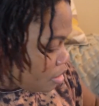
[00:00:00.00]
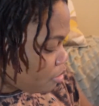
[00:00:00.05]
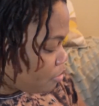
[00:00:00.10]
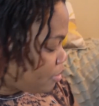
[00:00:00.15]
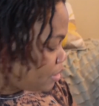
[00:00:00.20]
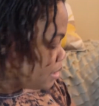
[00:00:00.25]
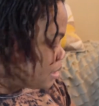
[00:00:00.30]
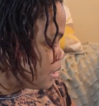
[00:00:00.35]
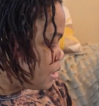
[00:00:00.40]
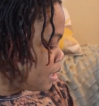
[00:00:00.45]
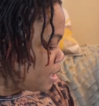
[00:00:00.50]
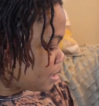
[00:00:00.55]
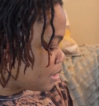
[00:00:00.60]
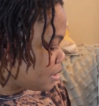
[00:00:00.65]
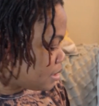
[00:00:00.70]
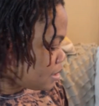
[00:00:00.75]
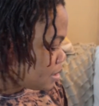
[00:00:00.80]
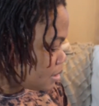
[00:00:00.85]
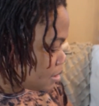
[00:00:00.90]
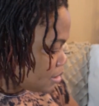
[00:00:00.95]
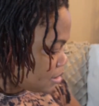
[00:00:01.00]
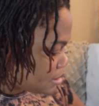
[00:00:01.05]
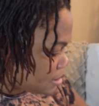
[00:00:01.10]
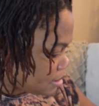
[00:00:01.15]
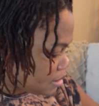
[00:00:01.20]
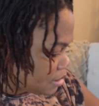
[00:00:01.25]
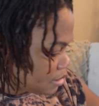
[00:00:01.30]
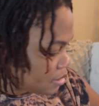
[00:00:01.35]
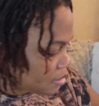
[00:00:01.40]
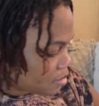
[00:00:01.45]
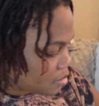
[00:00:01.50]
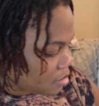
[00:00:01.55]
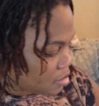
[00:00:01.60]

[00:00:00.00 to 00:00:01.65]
What's next?